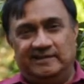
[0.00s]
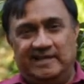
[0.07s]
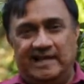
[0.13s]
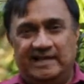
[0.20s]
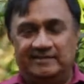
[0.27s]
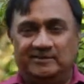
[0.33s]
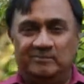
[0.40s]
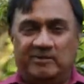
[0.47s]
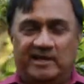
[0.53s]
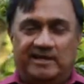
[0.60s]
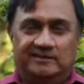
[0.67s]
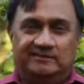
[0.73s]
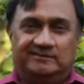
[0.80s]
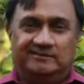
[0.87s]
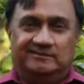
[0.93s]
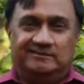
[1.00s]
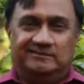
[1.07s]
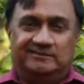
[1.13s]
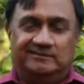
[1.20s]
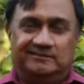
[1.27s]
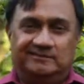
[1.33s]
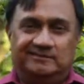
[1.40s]
And the man
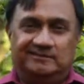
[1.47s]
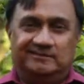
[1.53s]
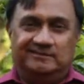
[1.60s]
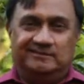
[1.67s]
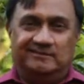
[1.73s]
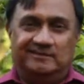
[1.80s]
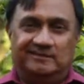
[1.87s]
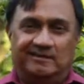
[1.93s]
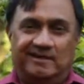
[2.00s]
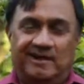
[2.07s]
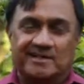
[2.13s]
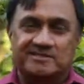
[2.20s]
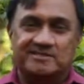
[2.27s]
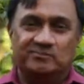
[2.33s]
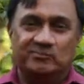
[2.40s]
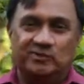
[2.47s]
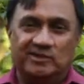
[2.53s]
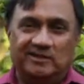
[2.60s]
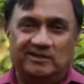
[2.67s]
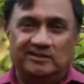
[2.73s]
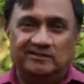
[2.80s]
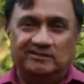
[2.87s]
asked the
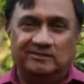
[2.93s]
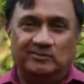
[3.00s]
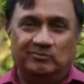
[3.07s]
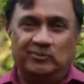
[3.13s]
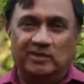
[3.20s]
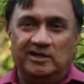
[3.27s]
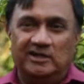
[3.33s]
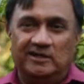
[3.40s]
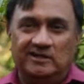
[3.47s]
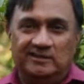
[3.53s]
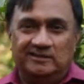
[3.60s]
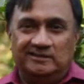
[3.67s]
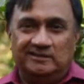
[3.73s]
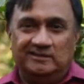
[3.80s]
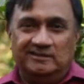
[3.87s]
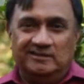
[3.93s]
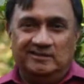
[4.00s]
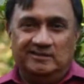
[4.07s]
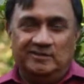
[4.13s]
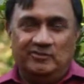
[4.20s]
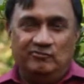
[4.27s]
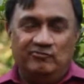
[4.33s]
mullah, "Mullah,
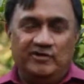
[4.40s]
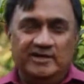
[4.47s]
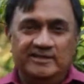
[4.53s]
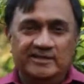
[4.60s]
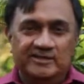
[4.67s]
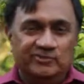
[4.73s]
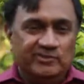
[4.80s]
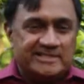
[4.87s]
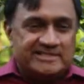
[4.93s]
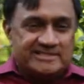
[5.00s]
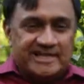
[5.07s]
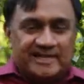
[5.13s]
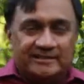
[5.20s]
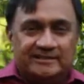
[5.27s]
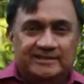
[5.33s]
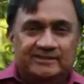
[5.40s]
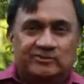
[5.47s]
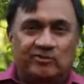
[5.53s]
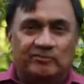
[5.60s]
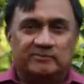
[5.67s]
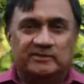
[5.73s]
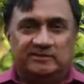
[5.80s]
where did you exactly
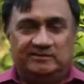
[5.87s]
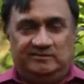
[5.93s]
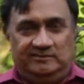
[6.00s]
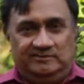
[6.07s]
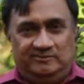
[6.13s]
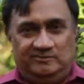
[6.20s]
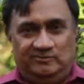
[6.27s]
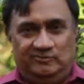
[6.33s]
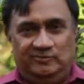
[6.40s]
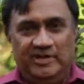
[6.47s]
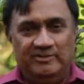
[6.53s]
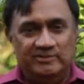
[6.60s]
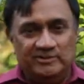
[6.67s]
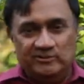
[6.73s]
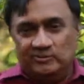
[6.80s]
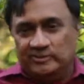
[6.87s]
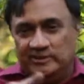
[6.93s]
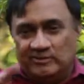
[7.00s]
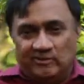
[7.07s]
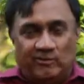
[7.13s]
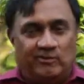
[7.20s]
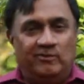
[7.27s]
drop the key? We have been
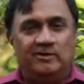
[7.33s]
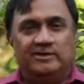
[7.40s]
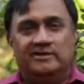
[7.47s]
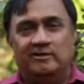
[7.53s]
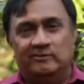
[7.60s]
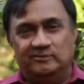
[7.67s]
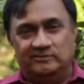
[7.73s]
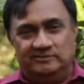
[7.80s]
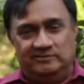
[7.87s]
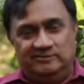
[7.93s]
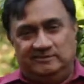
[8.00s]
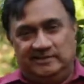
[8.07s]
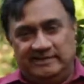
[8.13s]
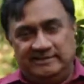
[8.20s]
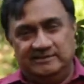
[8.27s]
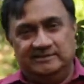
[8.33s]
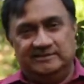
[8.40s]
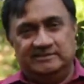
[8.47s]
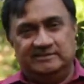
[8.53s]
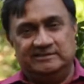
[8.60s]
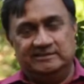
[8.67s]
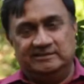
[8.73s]
looking all around under the
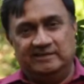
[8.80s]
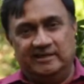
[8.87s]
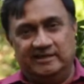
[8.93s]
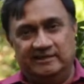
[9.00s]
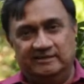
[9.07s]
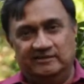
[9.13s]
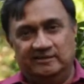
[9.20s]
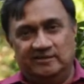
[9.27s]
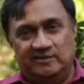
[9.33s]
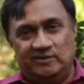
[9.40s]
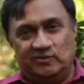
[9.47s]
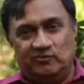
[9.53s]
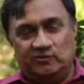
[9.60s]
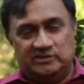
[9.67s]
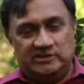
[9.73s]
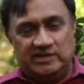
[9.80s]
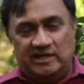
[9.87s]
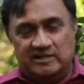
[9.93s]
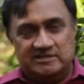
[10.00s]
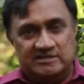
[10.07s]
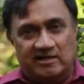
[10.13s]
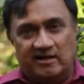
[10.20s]
street light for the
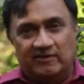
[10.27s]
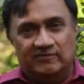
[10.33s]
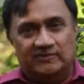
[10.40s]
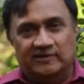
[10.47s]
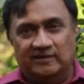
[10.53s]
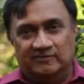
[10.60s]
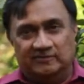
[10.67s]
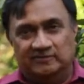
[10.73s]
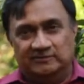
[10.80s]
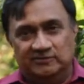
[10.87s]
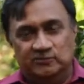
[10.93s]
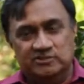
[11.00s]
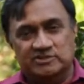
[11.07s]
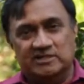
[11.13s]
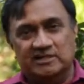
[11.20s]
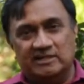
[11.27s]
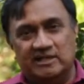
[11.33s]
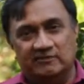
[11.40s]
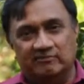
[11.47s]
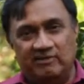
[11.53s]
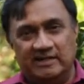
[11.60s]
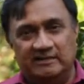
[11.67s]
last half an hour. We still
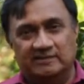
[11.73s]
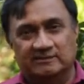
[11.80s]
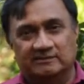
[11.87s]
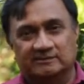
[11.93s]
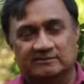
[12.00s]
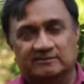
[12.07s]
can't find it."